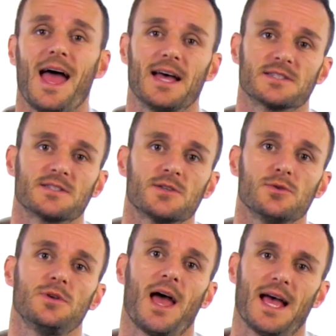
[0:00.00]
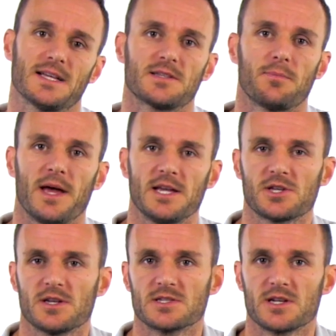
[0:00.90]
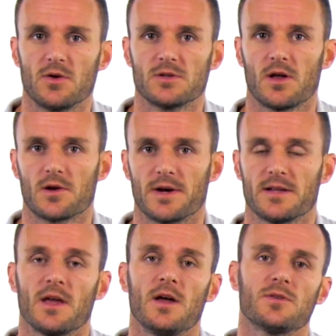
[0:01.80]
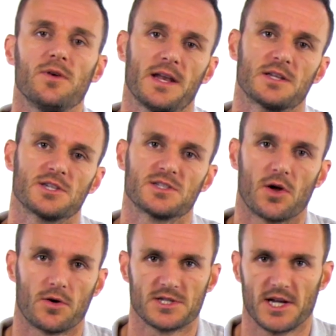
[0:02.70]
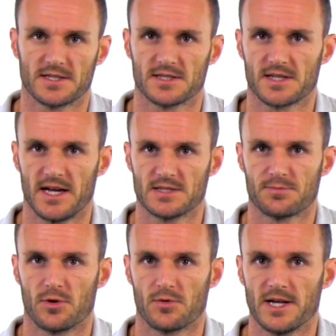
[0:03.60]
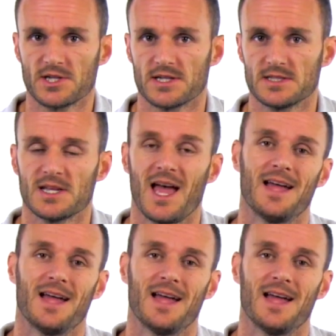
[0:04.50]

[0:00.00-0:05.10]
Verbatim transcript: as soon as the patient is load tolerant to energy storage exercise progressions